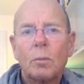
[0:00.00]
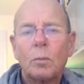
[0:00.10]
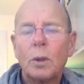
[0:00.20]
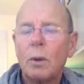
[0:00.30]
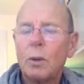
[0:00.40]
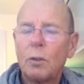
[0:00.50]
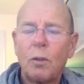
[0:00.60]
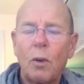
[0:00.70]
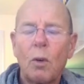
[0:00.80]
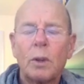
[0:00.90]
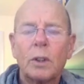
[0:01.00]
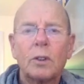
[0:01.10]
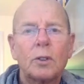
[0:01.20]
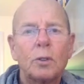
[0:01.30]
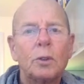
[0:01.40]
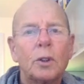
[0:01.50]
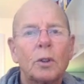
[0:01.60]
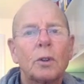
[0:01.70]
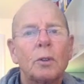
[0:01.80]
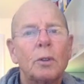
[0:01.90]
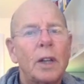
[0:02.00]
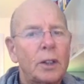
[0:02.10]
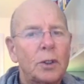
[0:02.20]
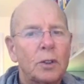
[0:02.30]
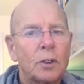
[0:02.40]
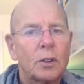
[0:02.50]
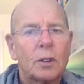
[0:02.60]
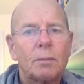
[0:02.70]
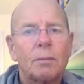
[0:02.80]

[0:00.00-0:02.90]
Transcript: We will look forward to your reactions.